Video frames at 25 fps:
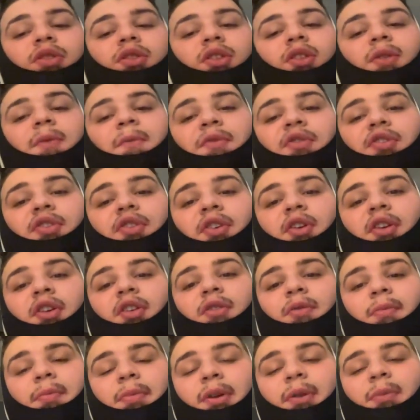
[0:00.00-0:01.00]
I'm sure
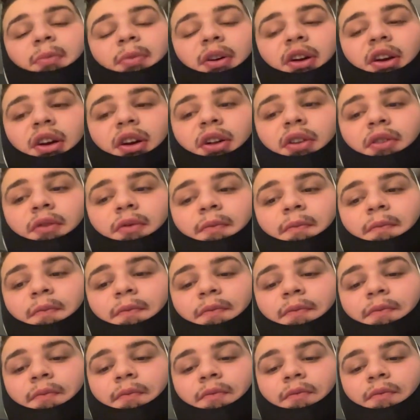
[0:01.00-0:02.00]
it'll be pain.
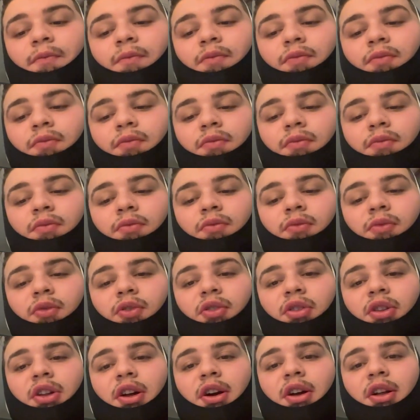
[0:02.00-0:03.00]

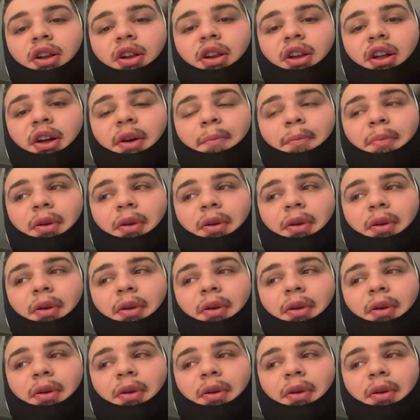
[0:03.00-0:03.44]
Not like